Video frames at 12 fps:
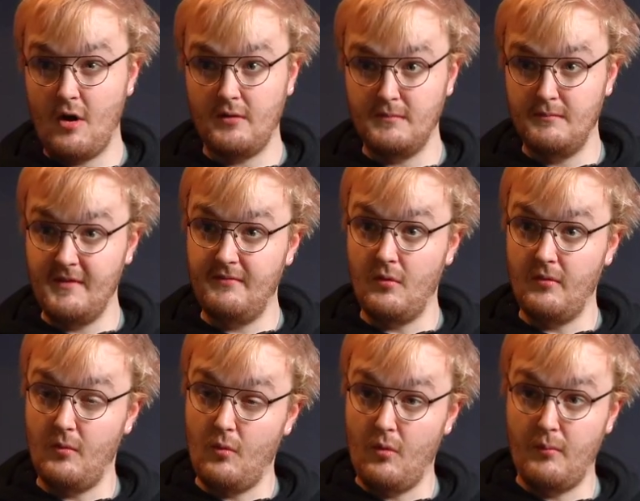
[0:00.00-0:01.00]
on
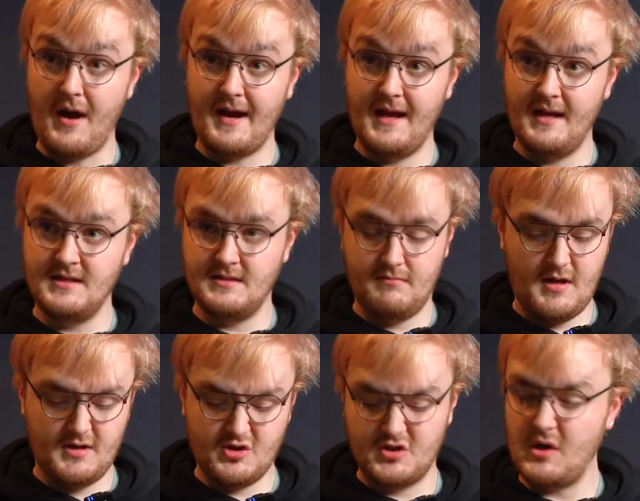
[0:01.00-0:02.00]
before the wall bracket,
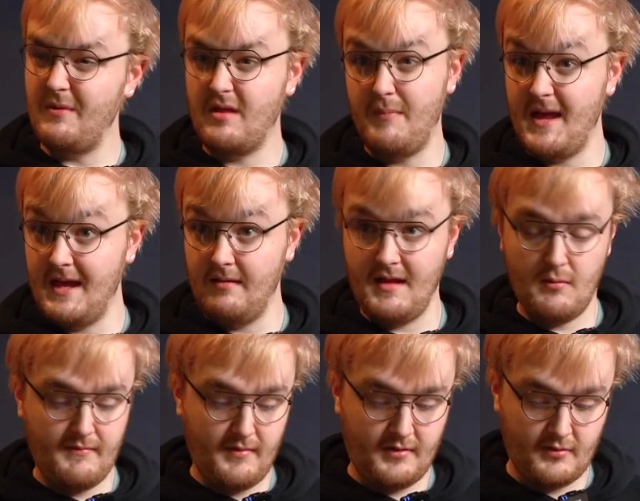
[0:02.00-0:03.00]
just so it's a bit
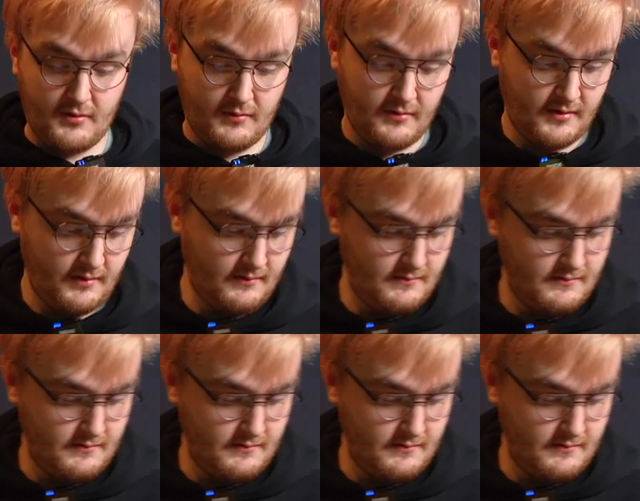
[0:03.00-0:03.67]
easy with the screws.